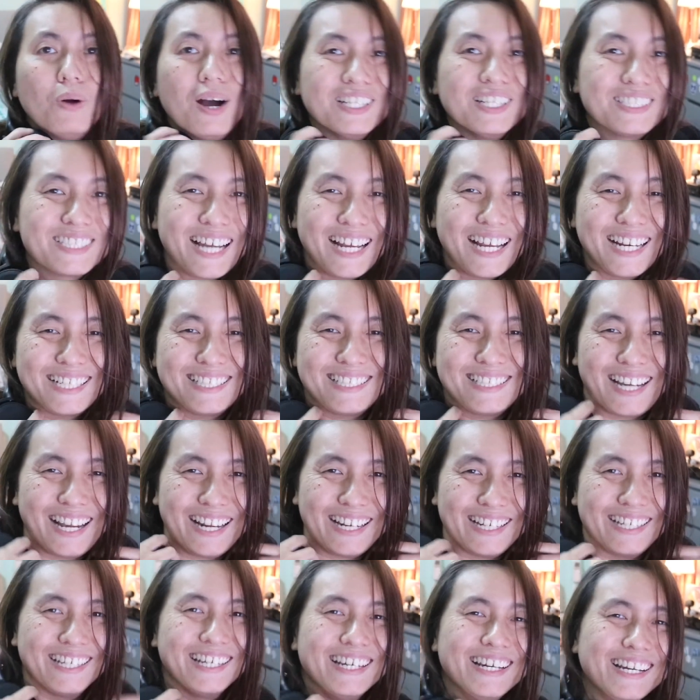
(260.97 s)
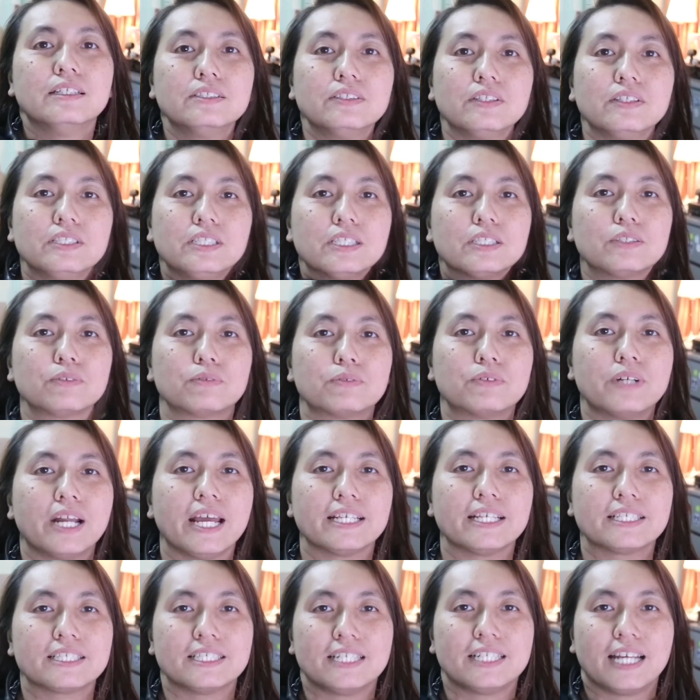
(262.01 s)
well it's kind of tight so it just
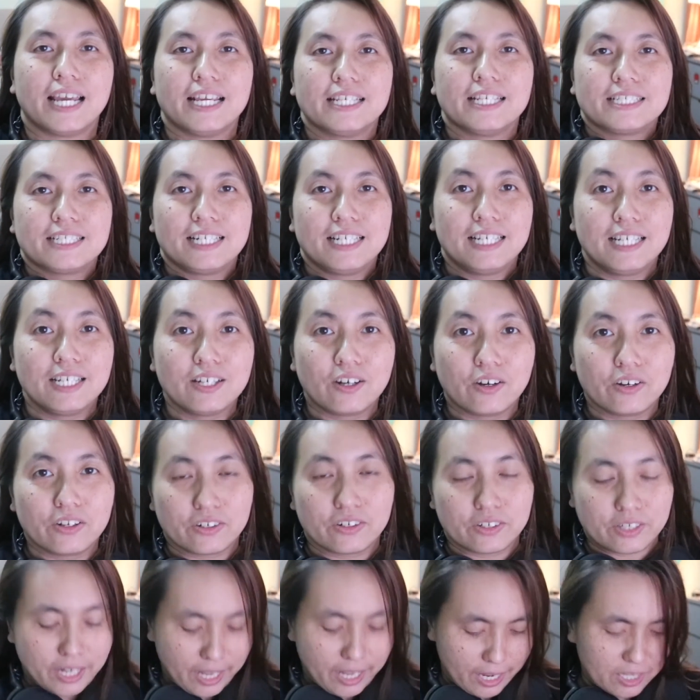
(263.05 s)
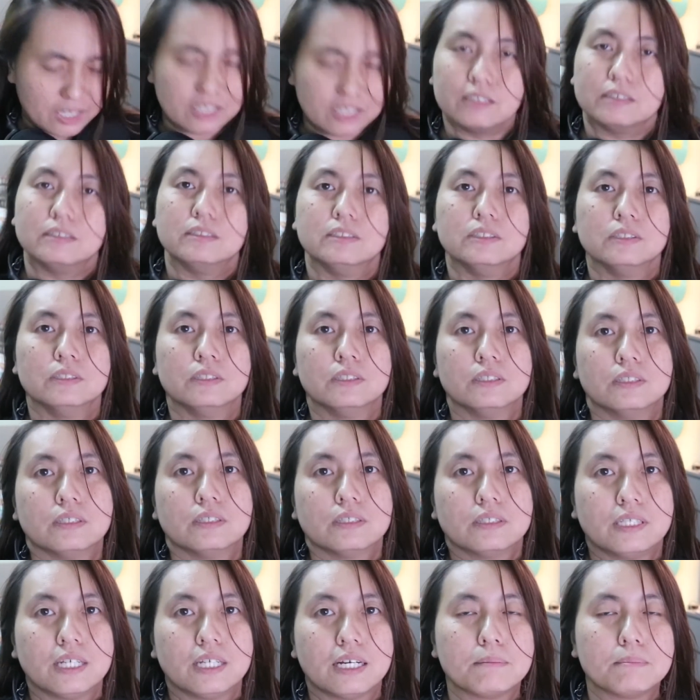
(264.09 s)
rests nicely on your neck
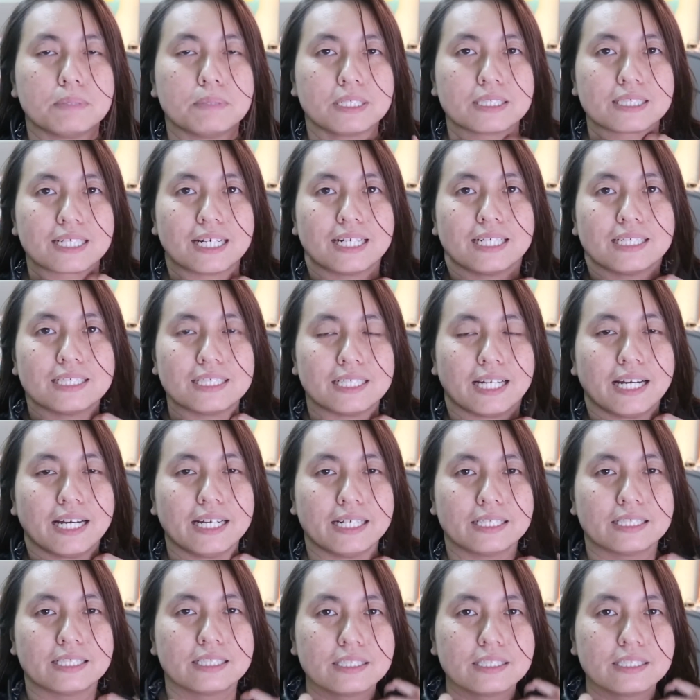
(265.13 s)
yeah but it's kind of tight